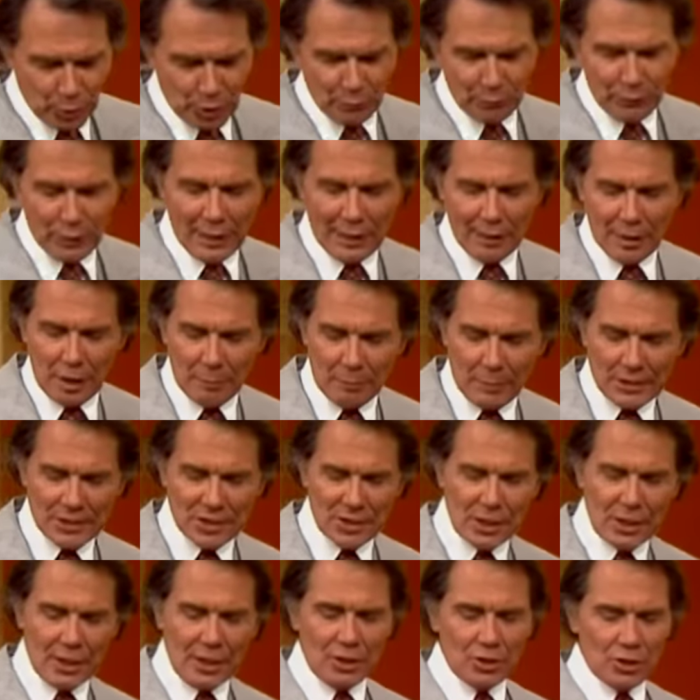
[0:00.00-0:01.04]
the fire out by
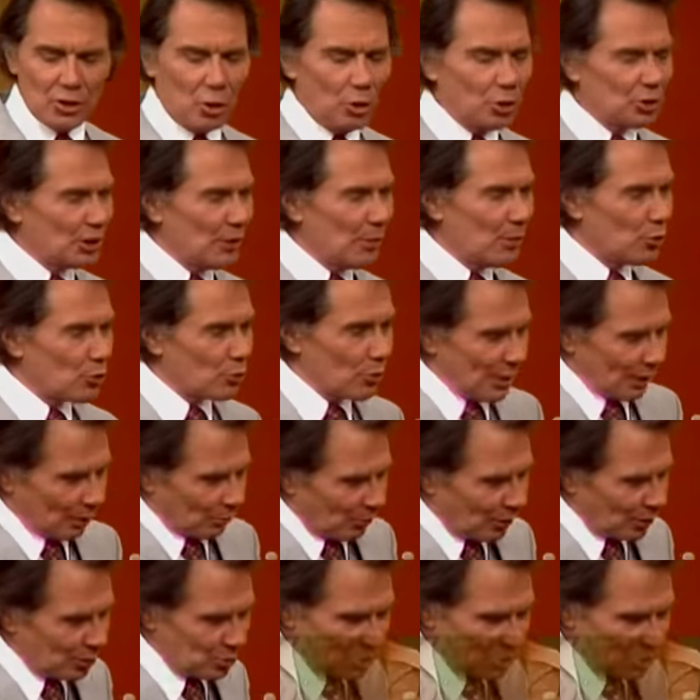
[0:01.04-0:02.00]
sticking his nose in the drink. What do you